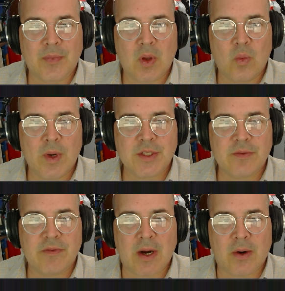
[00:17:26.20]
which
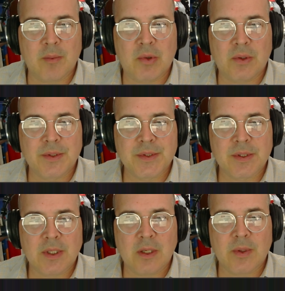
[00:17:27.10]
variables
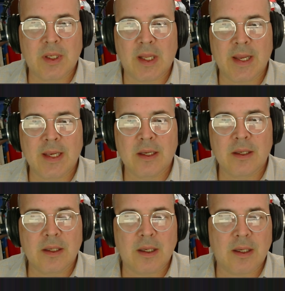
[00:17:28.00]
you would like.
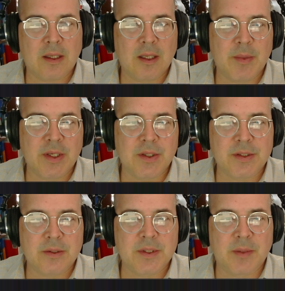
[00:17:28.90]
Let me just
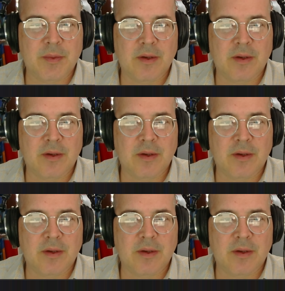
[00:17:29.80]
do something